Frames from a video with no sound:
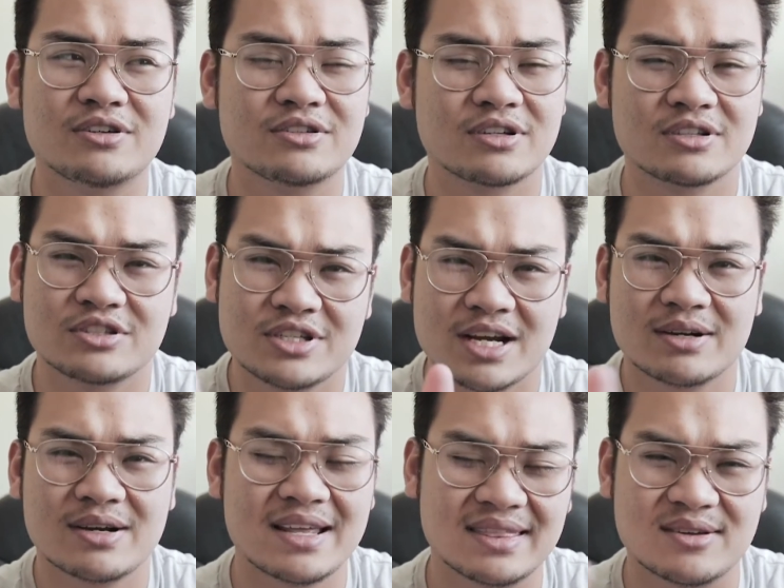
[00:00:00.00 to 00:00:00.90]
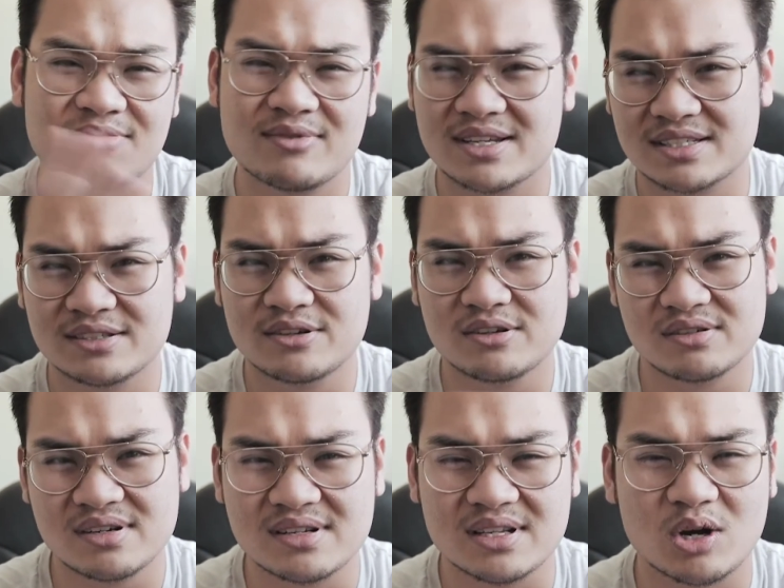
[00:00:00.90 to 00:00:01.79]
you can check at the
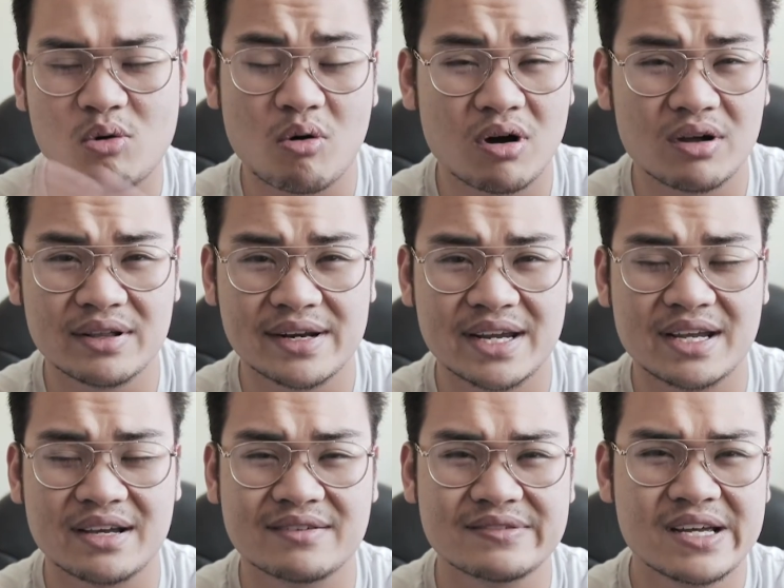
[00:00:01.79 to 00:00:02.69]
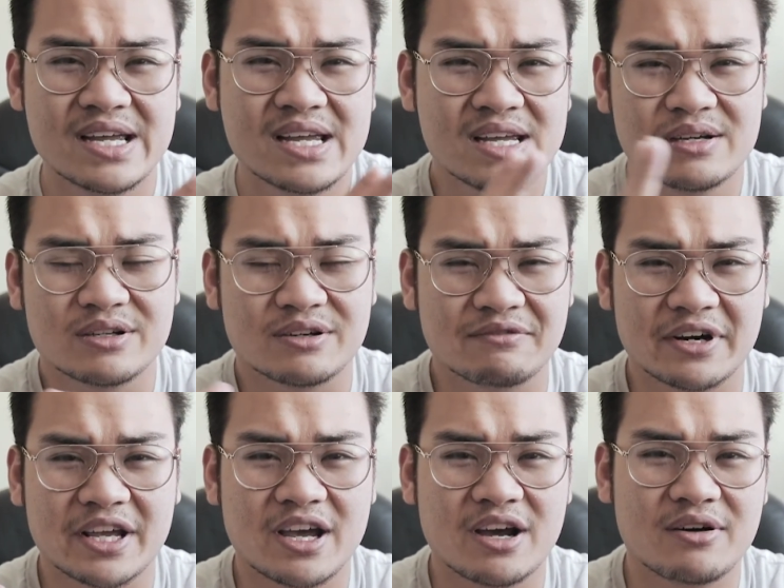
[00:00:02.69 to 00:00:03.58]
resolution, the quality of your
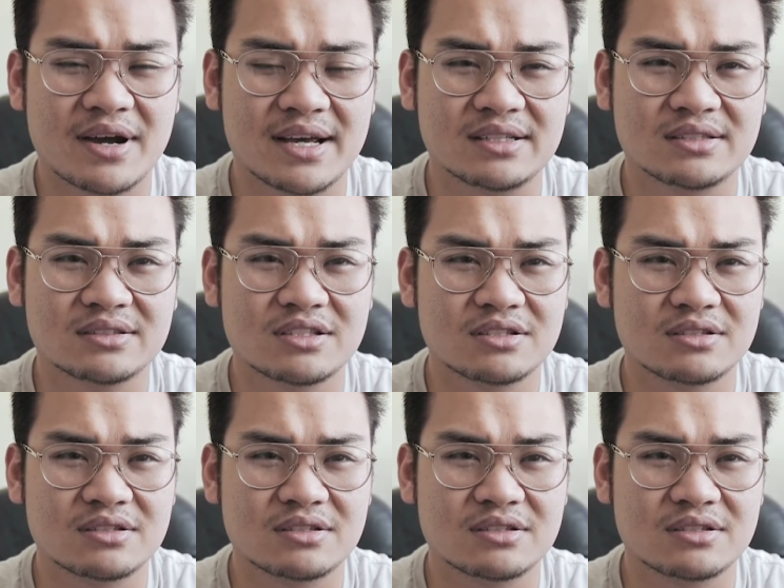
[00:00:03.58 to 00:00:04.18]
video, and